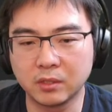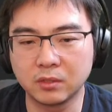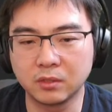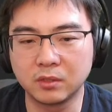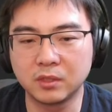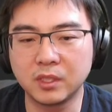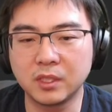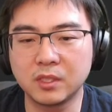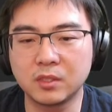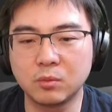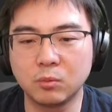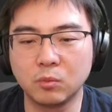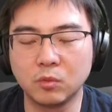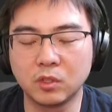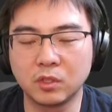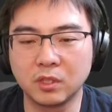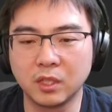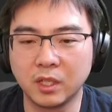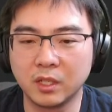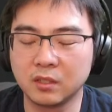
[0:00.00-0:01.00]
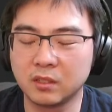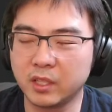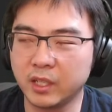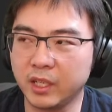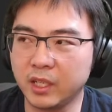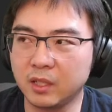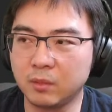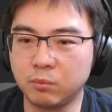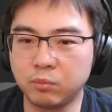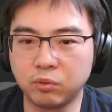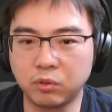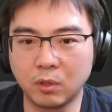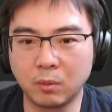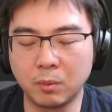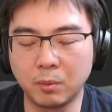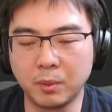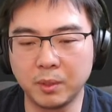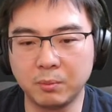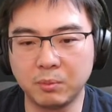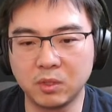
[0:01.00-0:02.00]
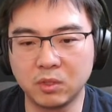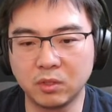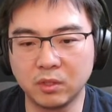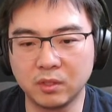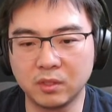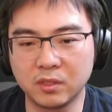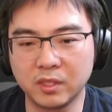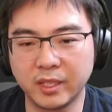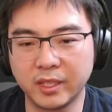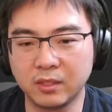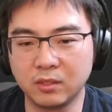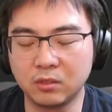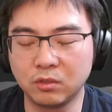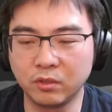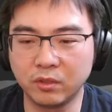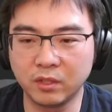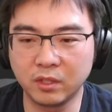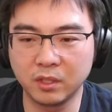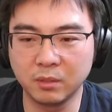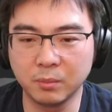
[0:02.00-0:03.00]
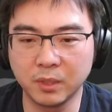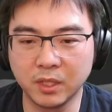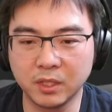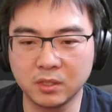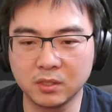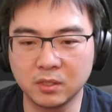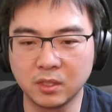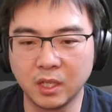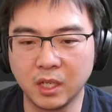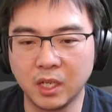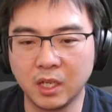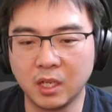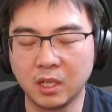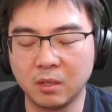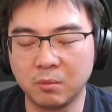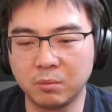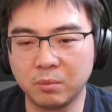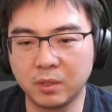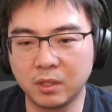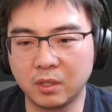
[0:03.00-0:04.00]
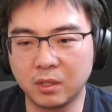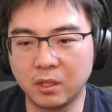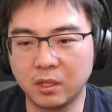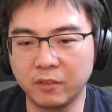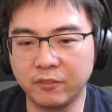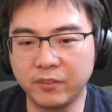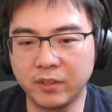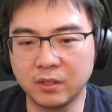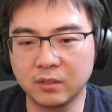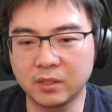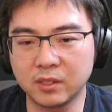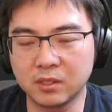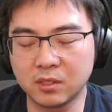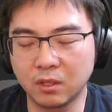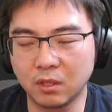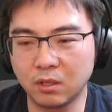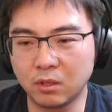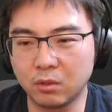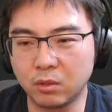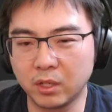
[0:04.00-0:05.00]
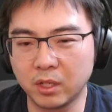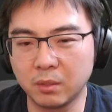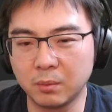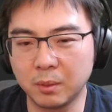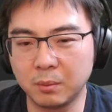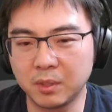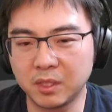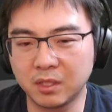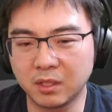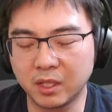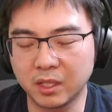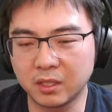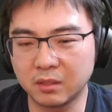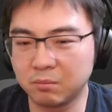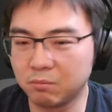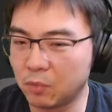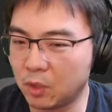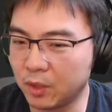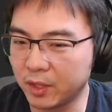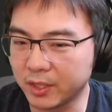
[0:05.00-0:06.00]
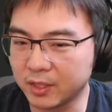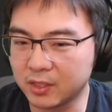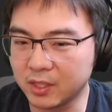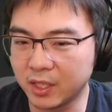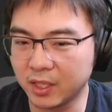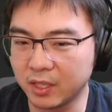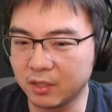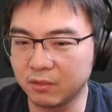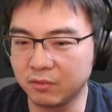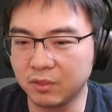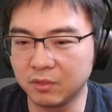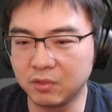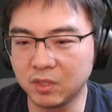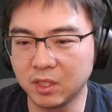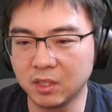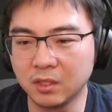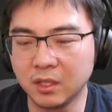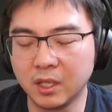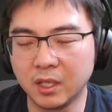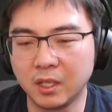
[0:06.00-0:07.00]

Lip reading: So this would take probably between 10 to 30 minutes, but I found this a lot quicker, maybe more like 10 or 15,